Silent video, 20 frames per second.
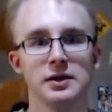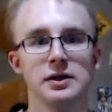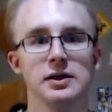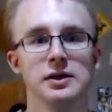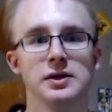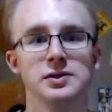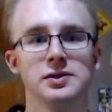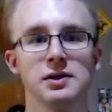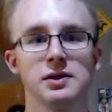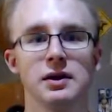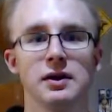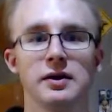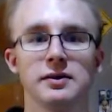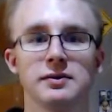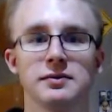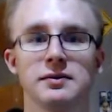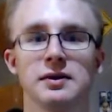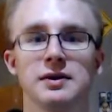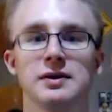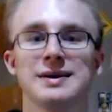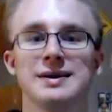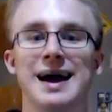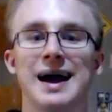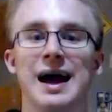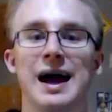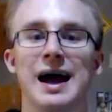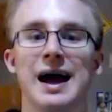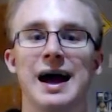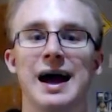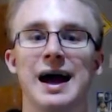So
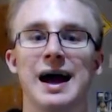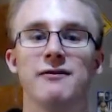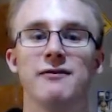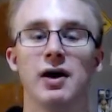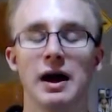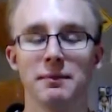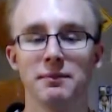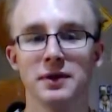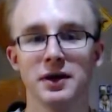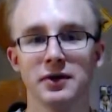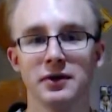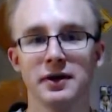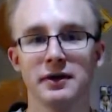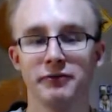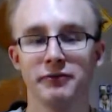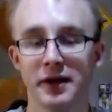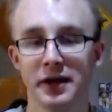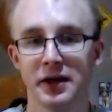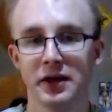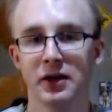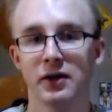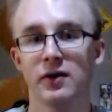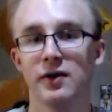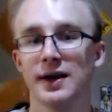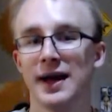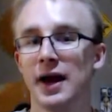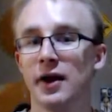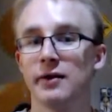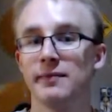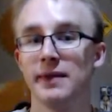I've uploaded a video on
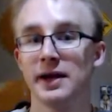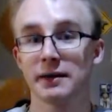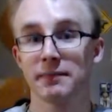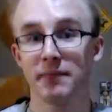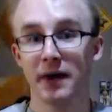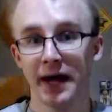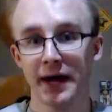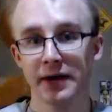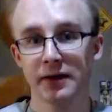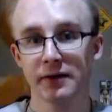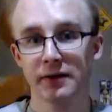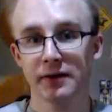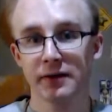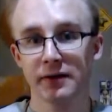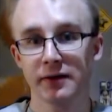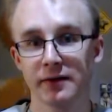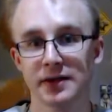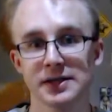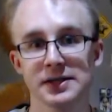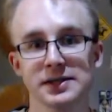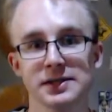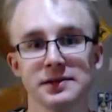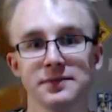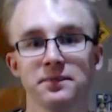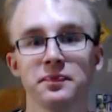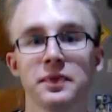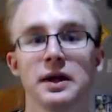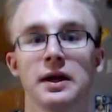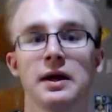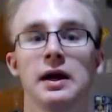how to make a pie crust.
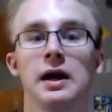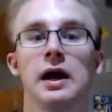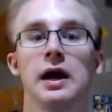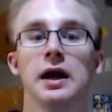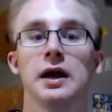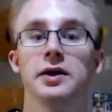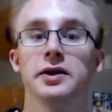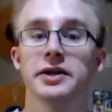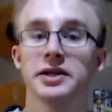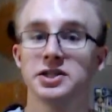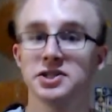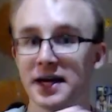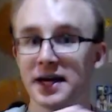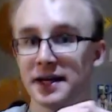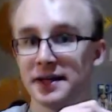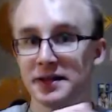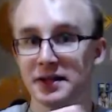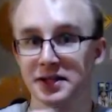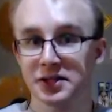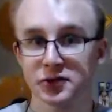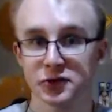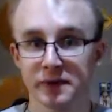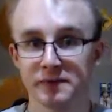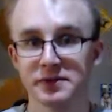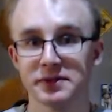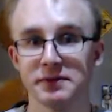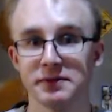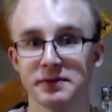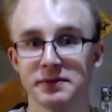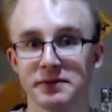You can check in the
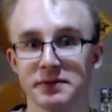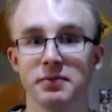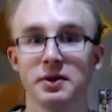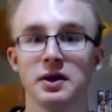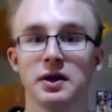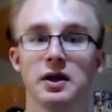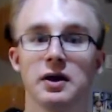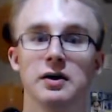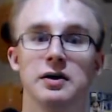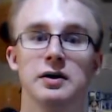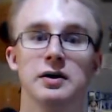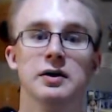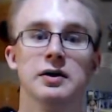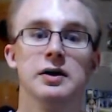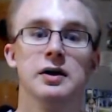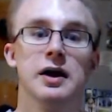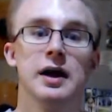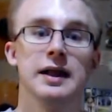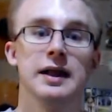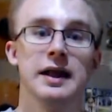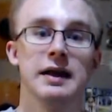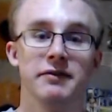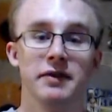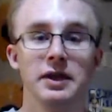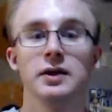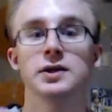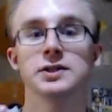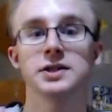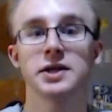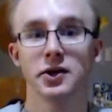description below, and that
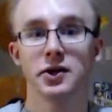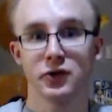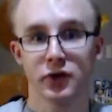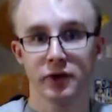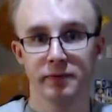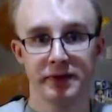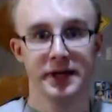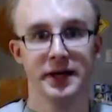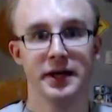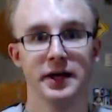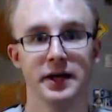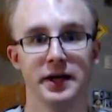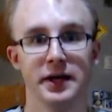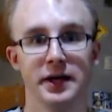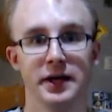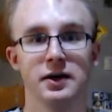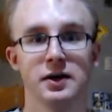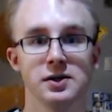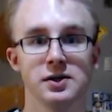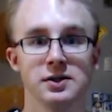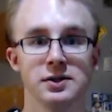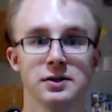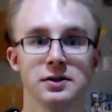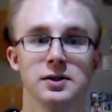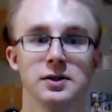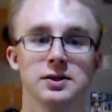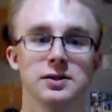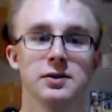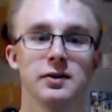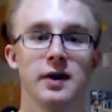video is geared toward beginners.
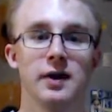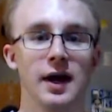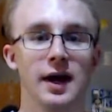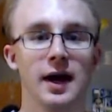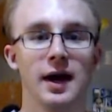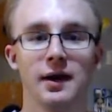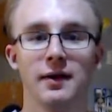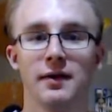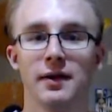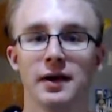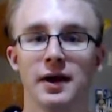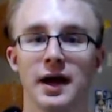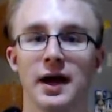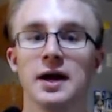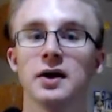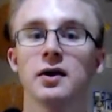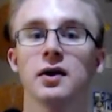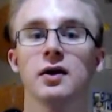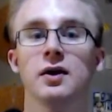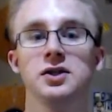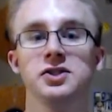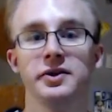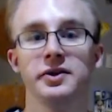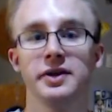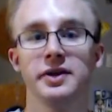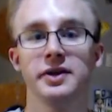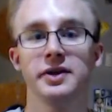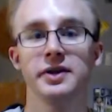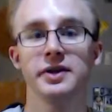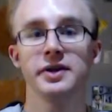So I encourage you to
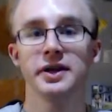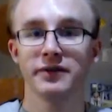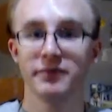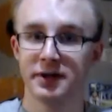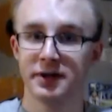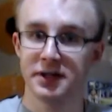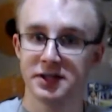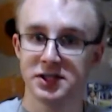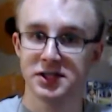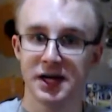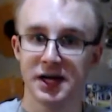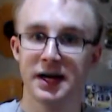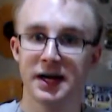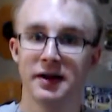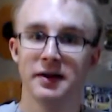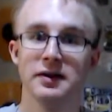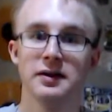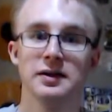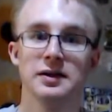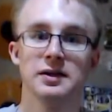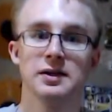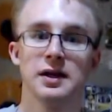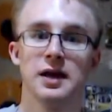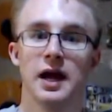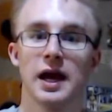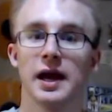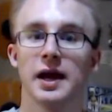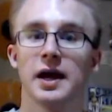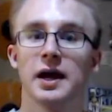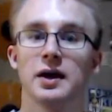give it a shot
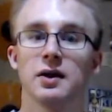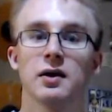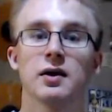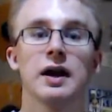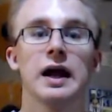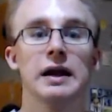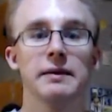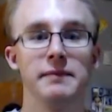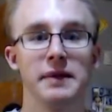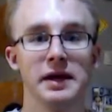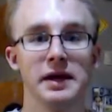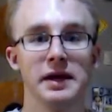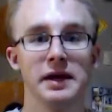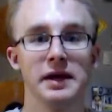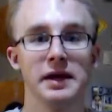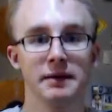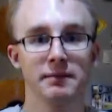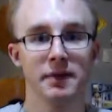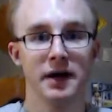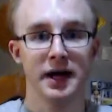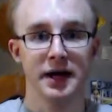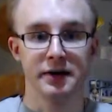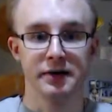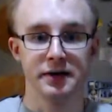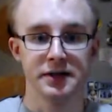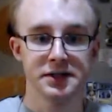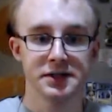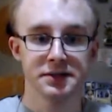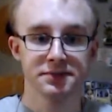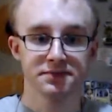and learn how to make a pie crust.